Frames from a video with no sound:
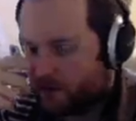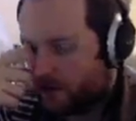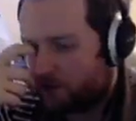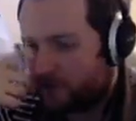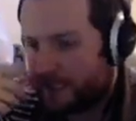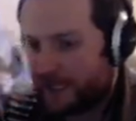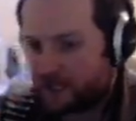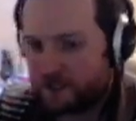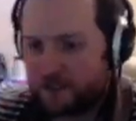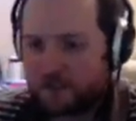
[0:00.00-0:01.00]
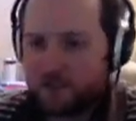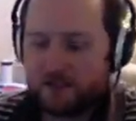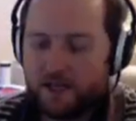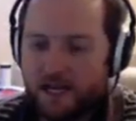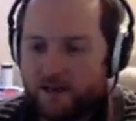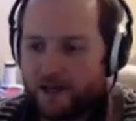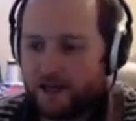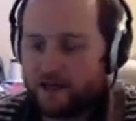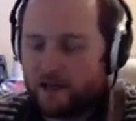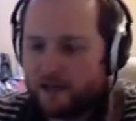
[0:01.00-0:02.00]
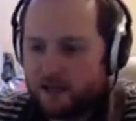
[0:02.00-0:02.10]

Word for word: you know, relations kind of thing.